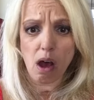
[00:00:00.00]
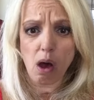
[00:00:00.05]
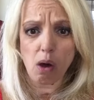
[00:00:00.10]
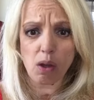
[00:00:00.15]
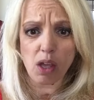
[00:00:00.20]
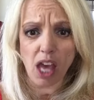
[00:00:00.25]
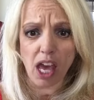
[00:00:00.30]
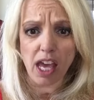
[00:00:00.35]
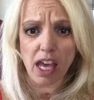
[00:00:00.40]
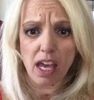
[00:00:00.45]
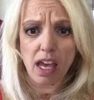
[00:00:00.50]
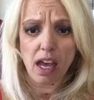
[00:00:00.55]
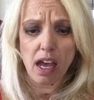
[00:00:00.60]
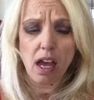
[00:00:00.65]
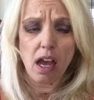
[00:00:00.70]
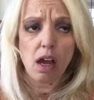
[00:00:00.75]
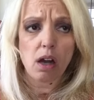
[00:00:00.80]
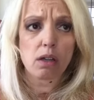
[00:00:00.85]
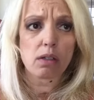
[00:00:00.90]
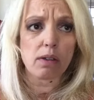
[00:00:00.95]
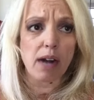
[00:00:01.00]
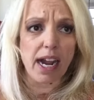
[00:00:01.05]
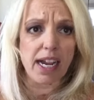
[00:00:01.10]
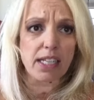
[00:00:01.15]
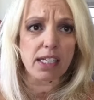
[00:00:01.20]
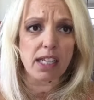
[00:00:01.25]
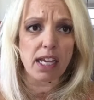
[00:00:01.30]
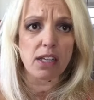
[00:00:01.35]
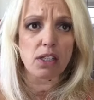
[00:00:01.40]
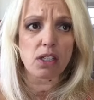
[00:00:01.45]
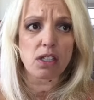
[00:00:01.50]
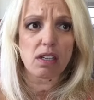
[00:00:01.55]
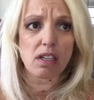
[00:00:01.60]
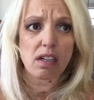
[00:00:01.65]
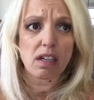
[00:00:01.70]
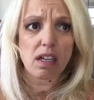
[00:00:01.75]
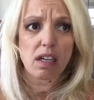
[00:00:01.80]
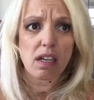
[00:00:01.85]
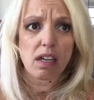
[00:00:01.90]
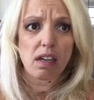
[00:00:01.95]
Okay. Racist.
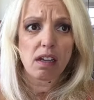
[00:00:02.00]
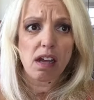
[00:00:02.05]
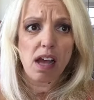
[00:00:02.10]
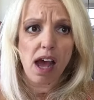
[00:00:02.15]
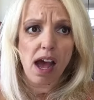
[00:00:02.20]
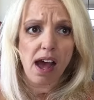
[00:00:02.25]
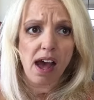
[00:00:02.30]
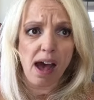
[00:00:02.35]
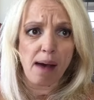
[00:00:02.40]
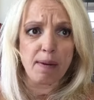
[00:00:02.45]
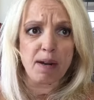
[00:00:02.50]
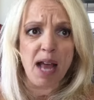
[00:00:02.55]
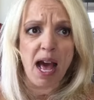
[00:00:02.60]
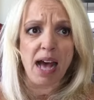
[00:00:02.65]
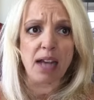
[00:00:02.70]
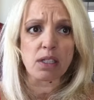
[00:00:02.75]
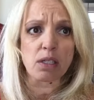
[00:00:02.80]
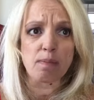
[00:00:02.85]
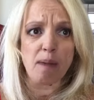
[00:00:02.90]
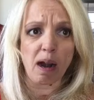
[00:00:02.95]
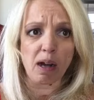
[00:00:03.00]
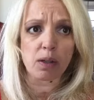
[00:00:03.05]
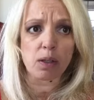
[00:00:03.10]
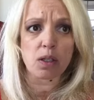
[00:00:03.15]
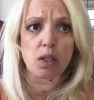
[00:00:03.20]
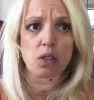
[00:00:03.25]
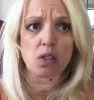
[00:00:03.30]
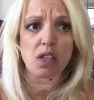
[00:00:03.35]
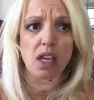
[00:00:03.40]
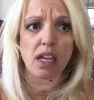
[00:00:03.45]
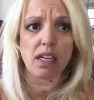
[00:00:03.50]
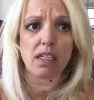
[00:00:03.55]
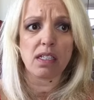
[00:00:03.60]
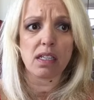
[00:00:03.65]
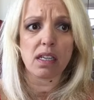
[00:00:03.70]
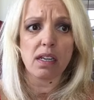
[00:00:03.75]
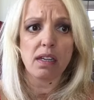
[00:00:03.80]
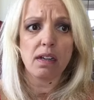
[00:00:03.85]
I've been asked, at the Seed,